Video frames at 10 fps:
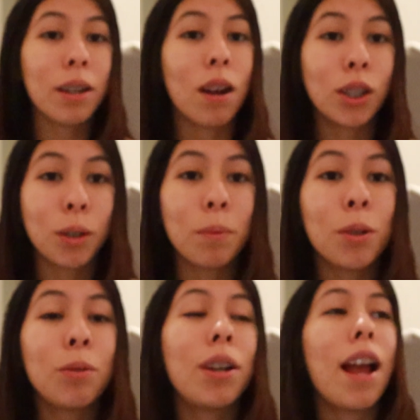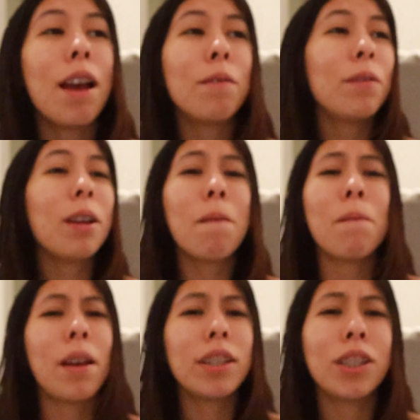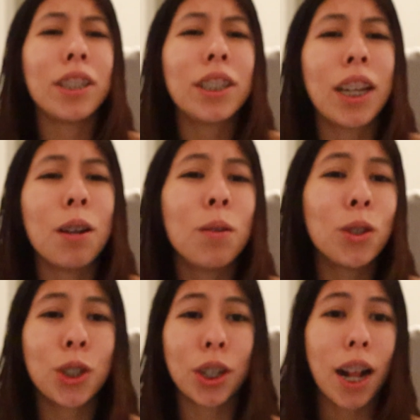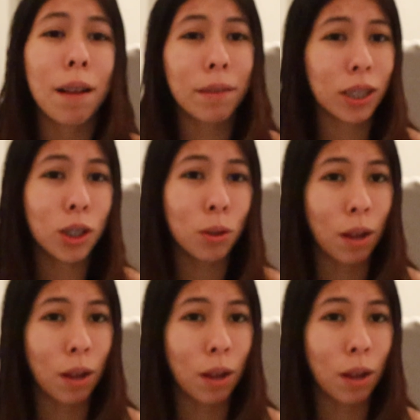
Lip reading: entrepreneur, every investor in general should have these two